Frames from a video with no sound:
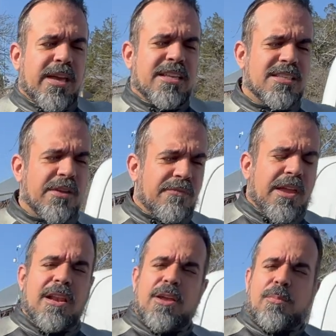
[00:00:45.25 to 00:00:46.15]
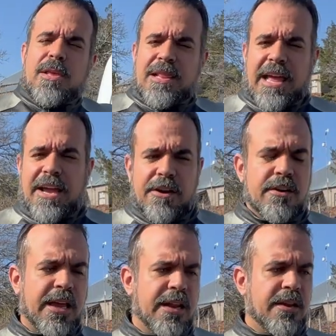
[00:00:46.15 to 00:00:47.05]
get something a little bit lighter
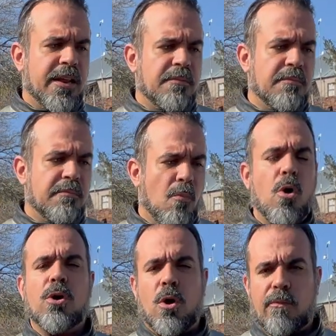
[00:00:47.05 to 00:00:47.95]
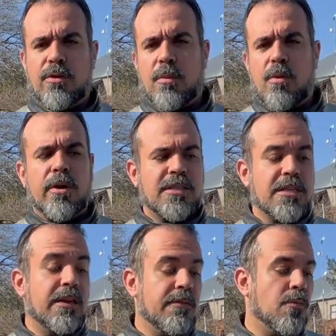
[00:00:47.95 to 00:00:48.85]
and more comfortable,
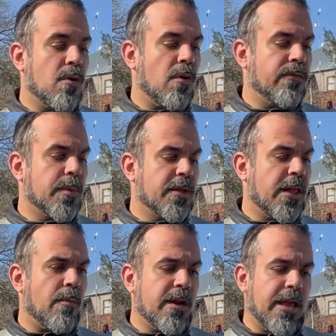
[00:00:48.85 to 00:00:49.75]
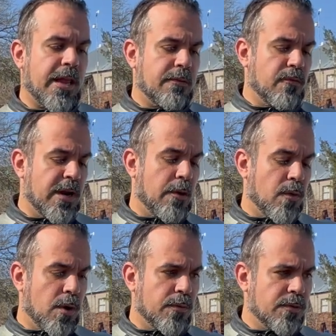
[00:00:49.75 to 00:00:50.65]
honestly, even more comfortable than that one. And when I
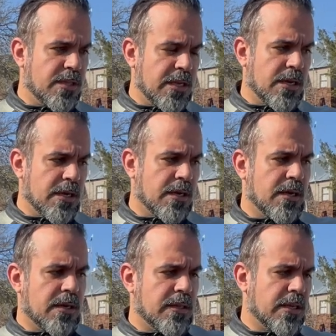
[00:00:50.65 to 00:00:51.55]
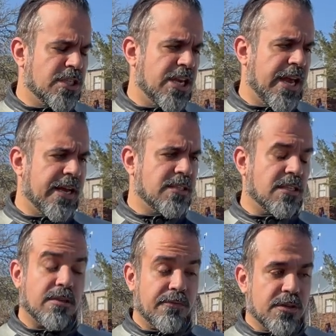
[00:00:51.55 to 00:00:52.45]
rode the GS, that's
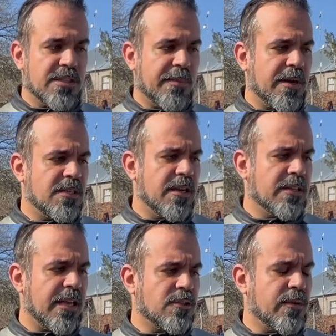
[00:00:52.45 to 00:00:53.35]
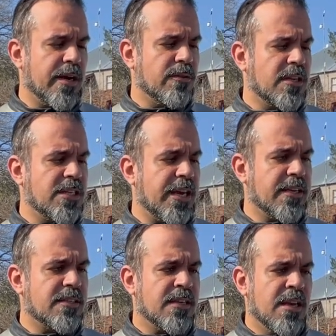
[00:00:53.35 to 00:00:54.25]
the first time I did a test ride on the
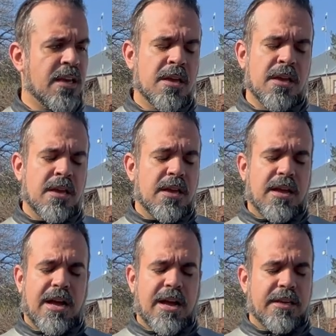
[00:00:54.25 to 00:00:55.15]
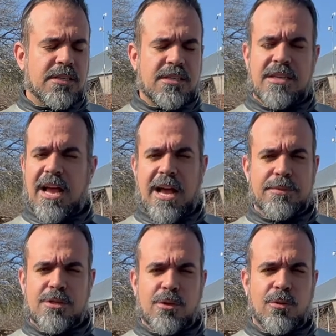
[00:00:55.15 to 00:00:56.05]
GS, I
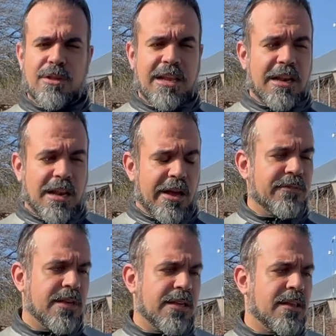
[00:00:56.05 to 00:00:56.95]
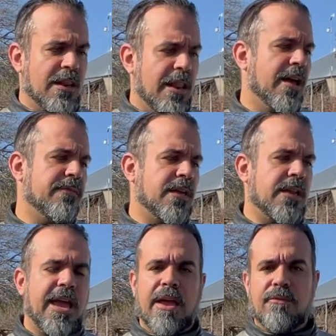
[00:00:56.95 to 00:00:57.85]
absolutely loved it.
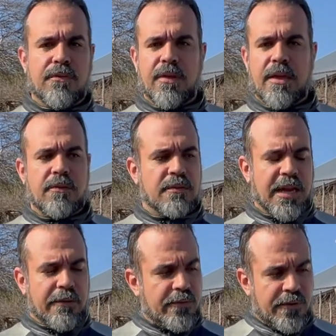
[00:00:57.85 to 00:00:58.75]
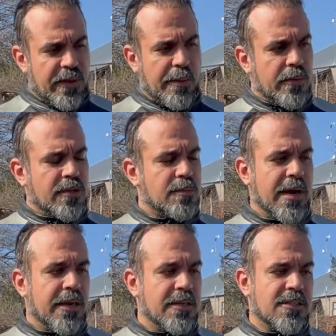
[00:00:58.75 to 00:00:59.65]
Everything about this
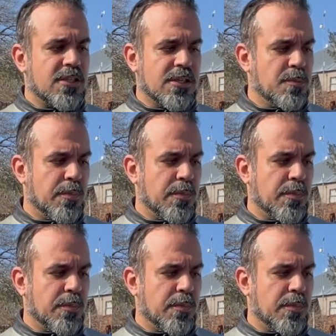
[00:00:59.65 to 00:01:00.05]
bike is just